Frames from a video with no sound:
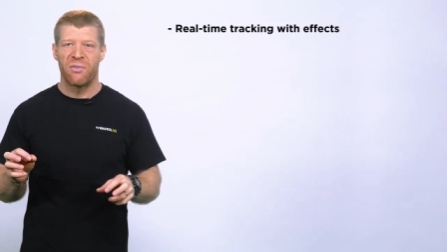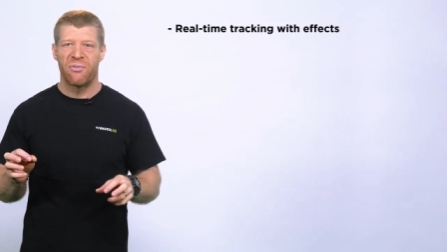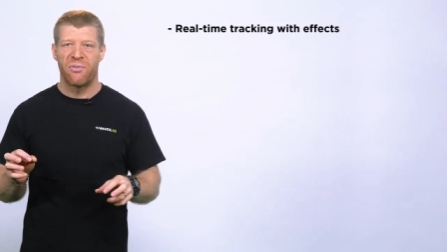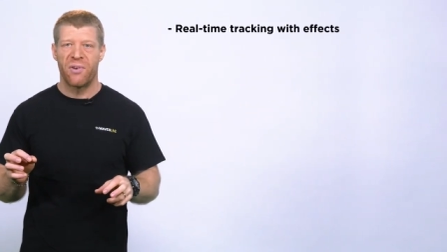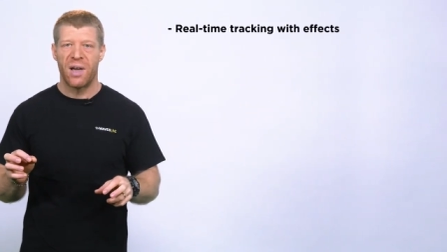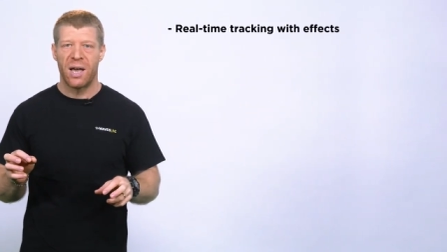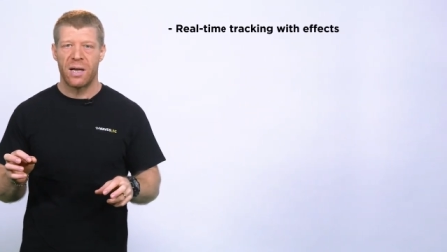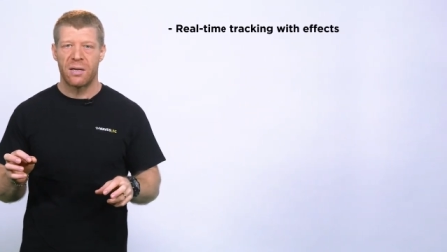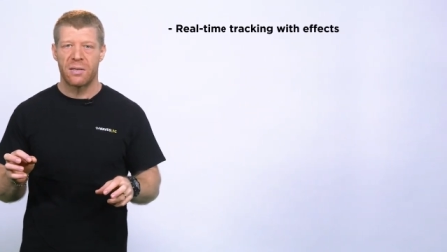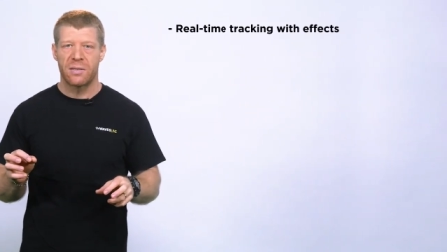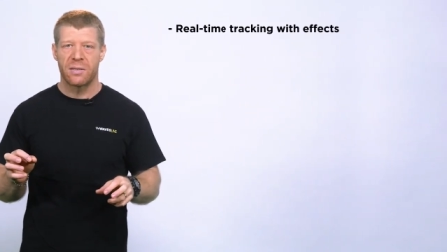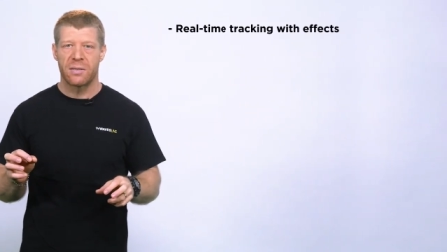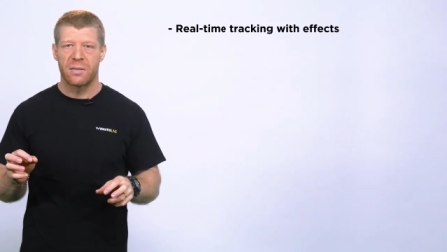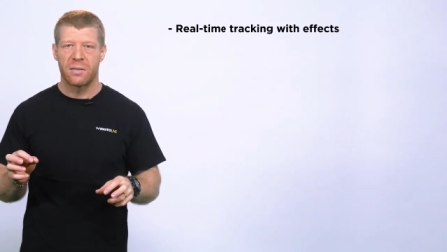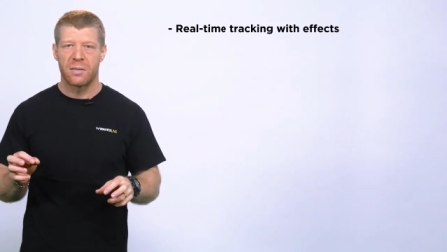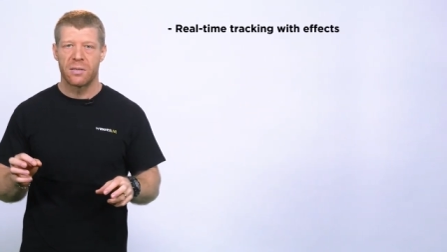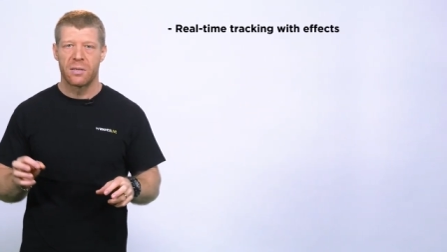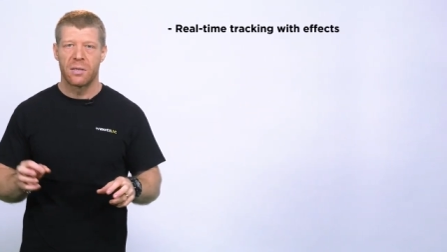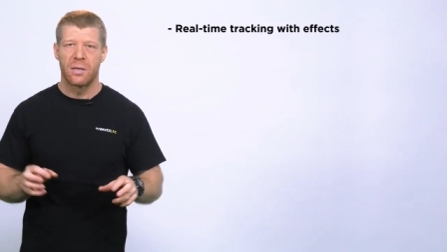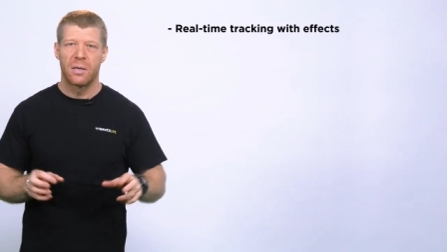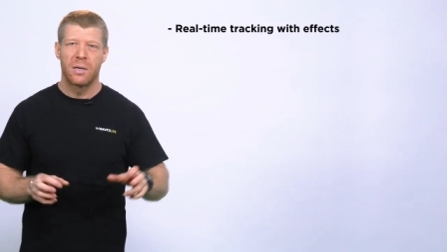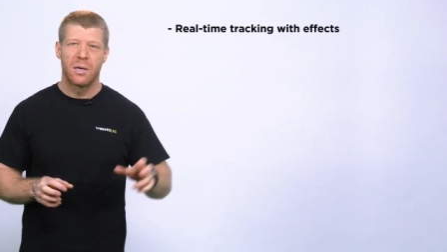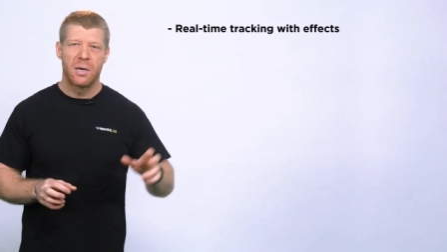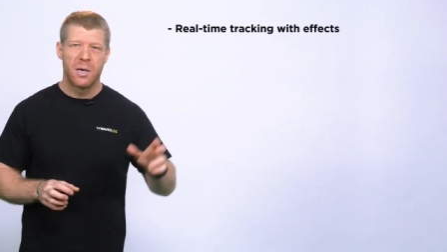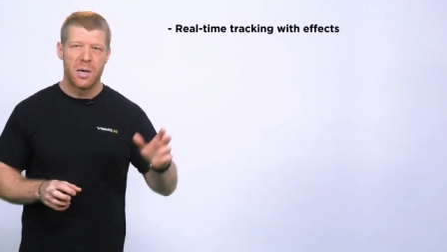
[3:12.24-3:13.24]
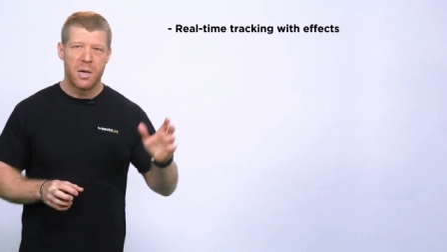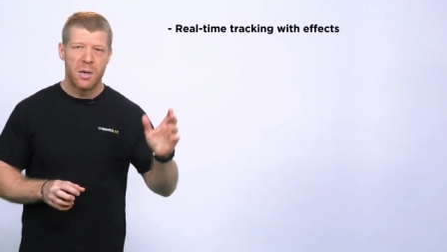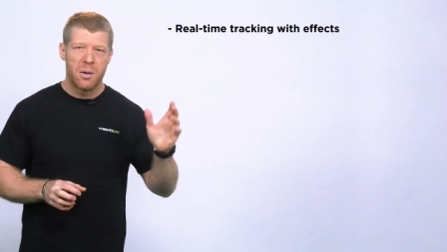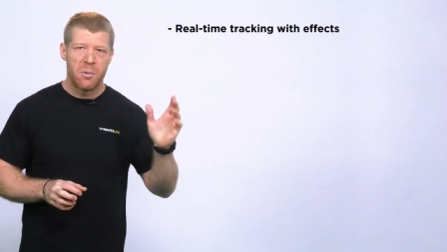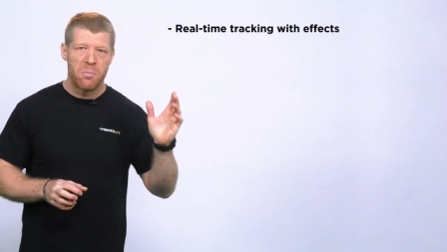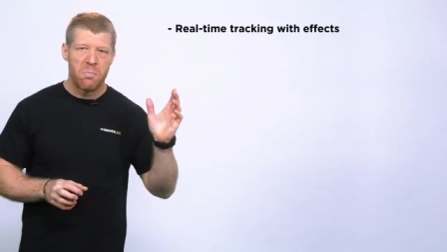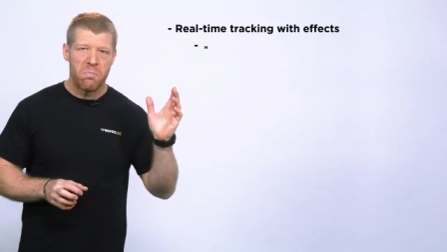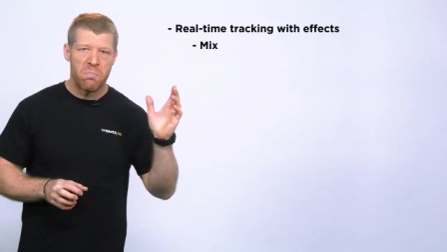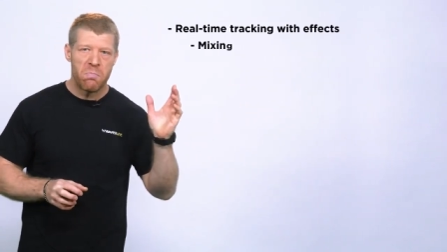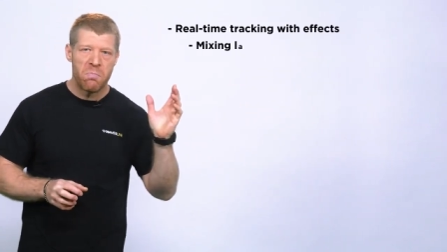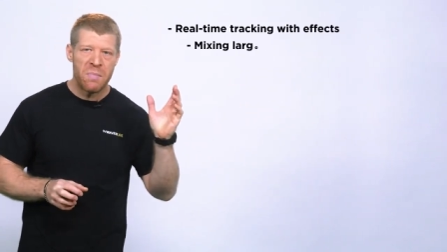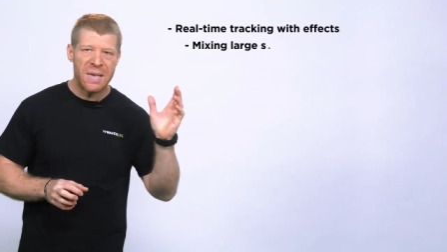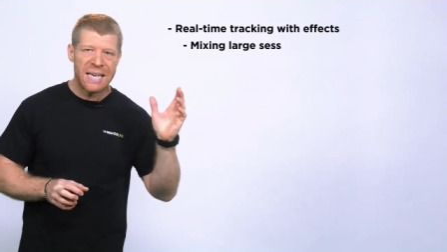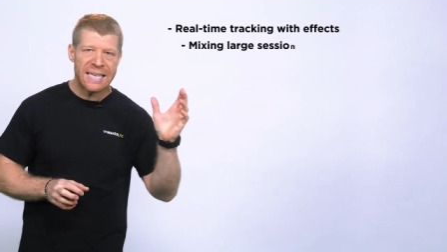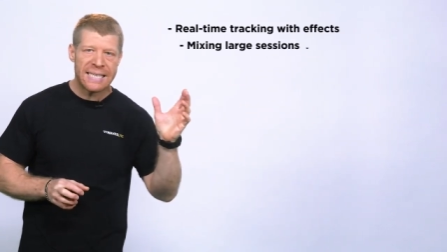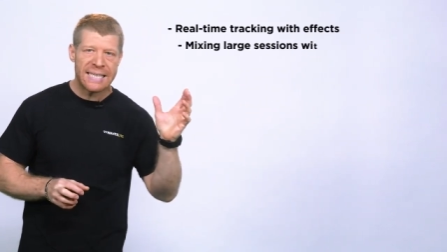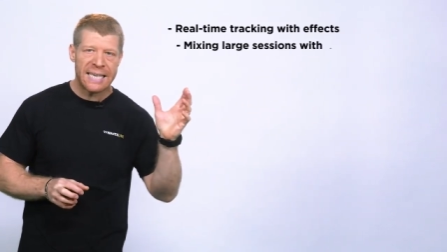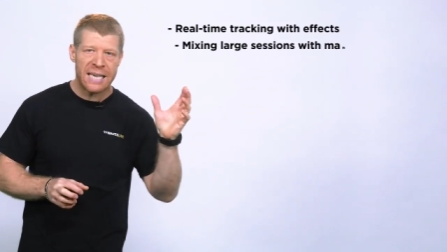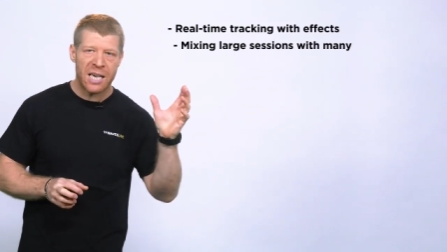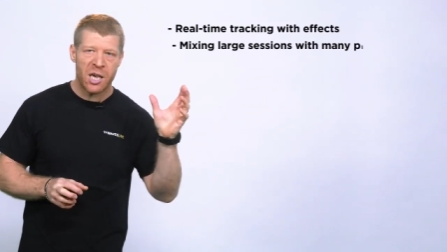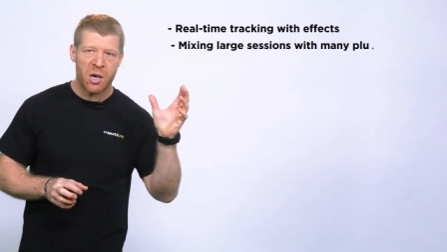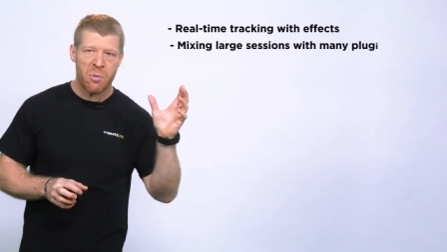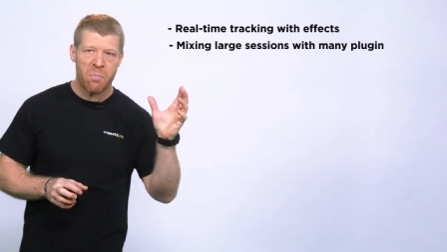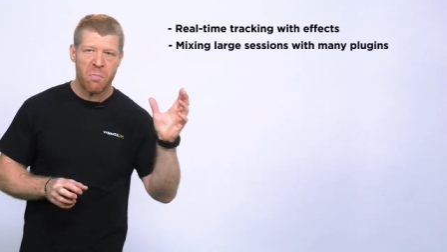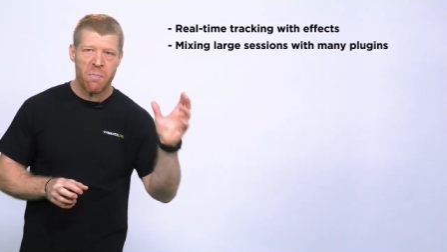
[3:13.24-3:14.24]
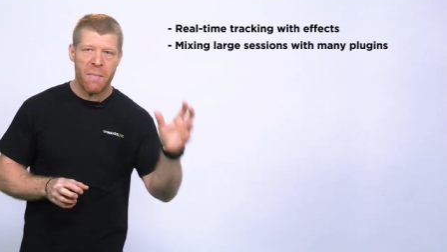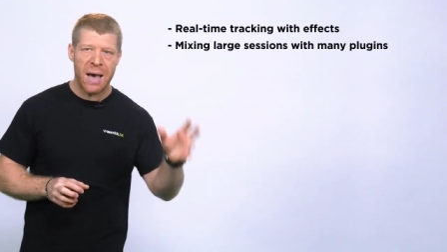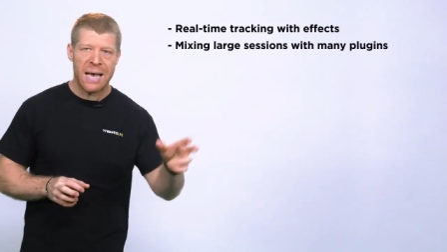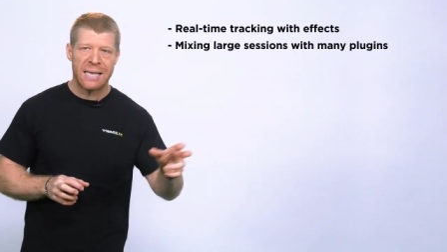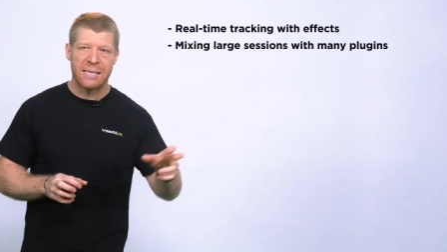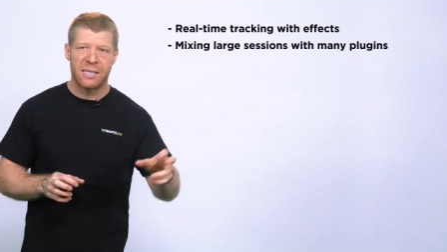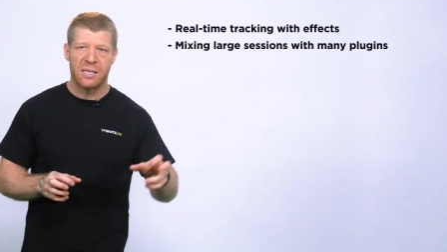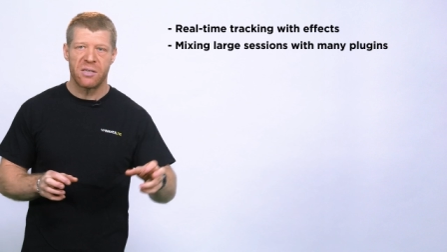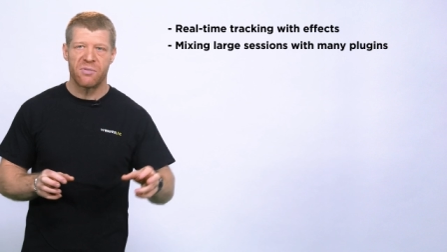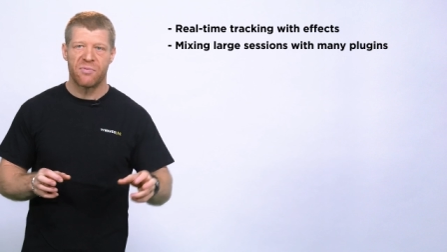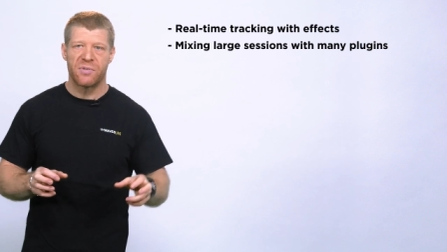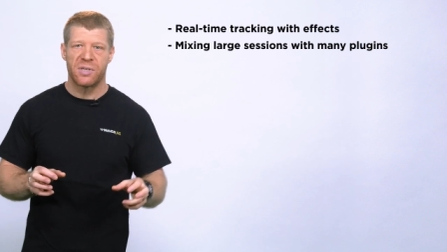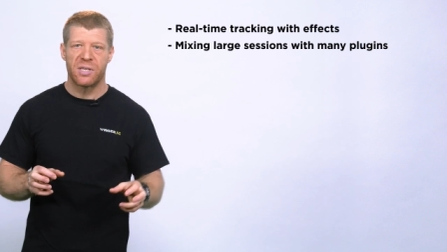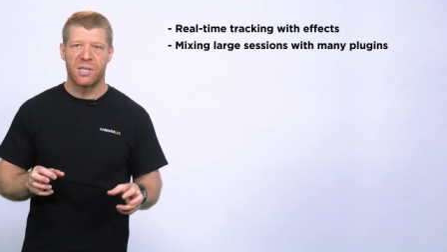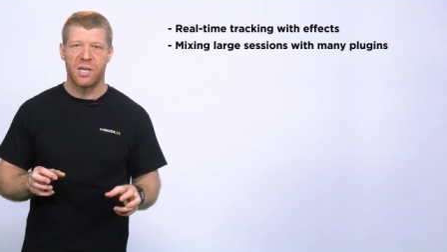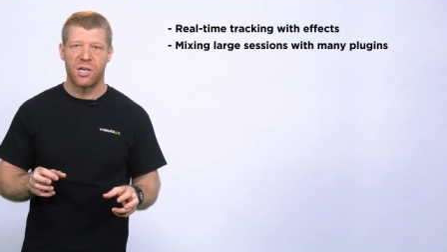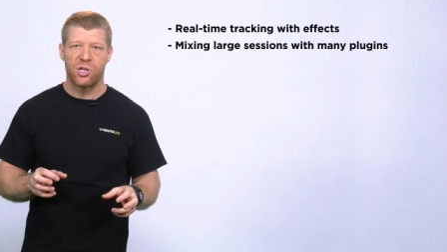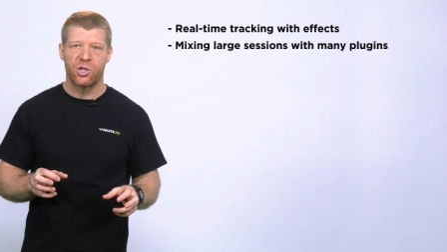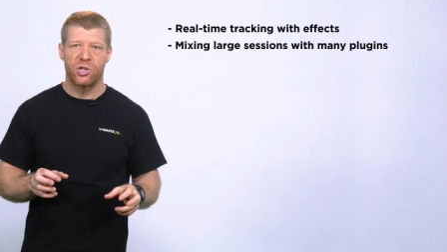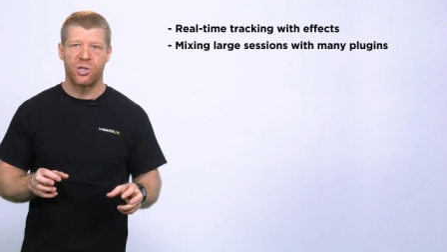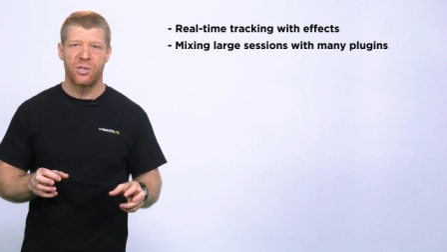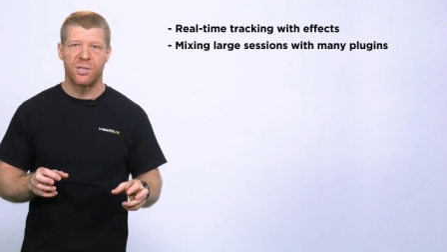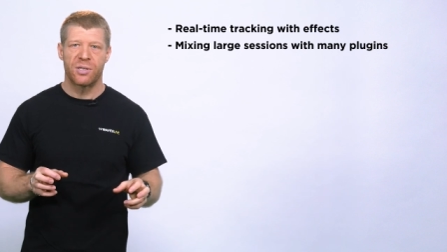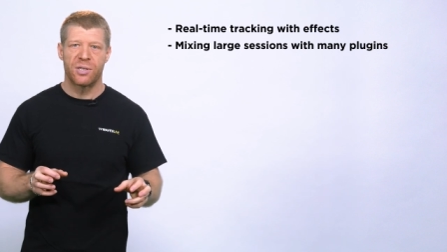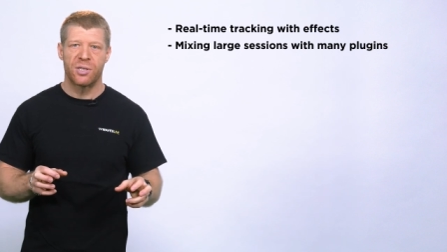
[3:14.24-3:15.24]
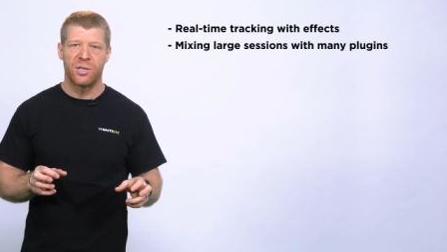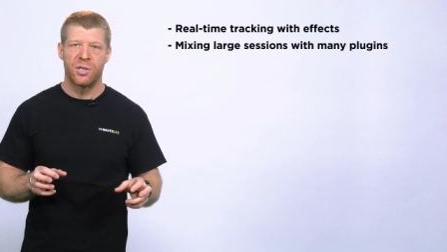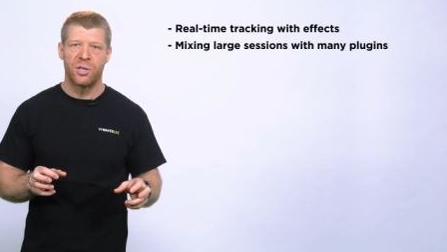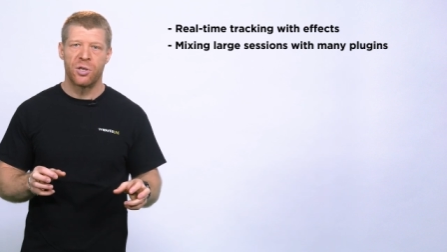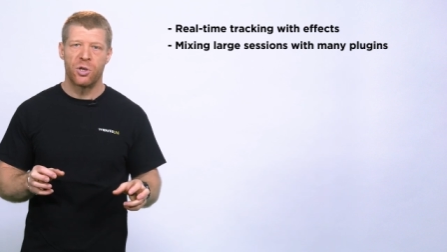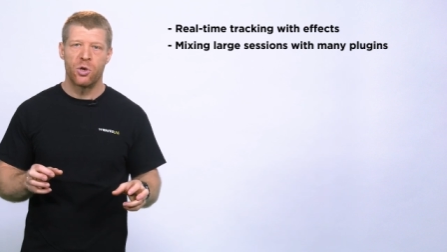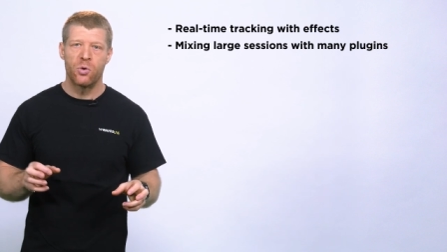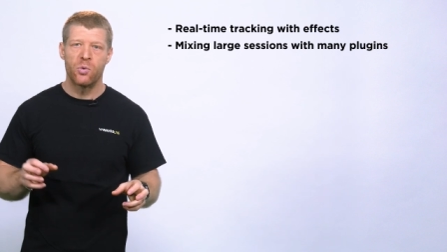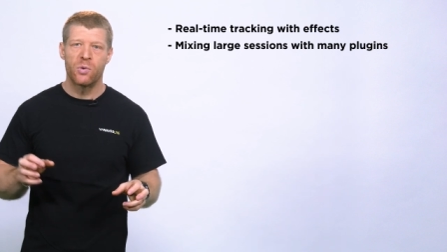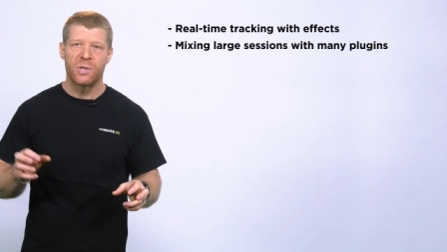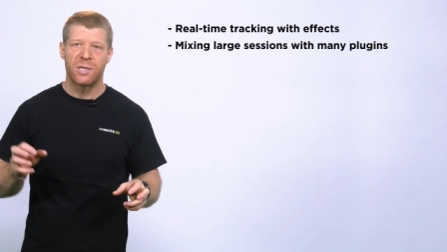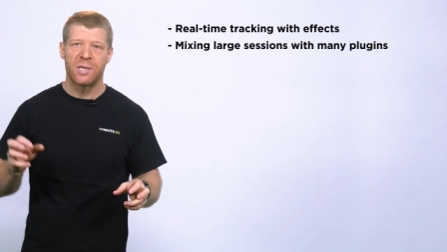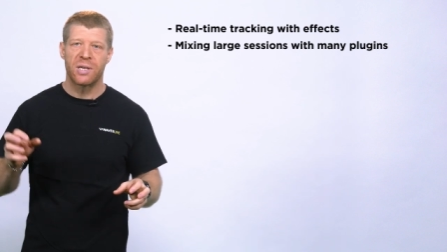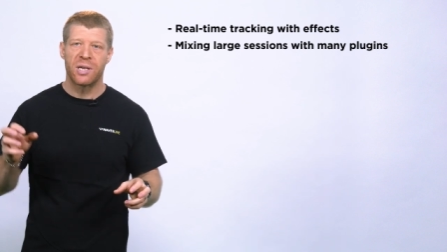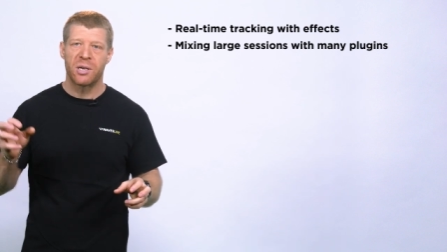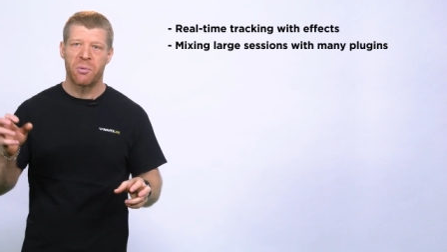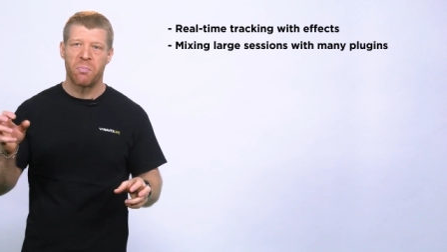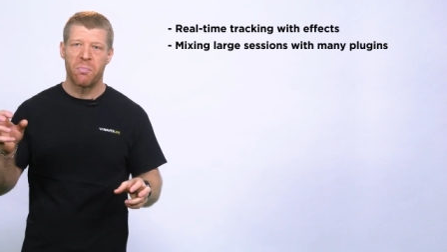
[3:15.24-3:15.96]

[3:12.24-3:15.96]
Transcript: effects, mixing massive sessions and using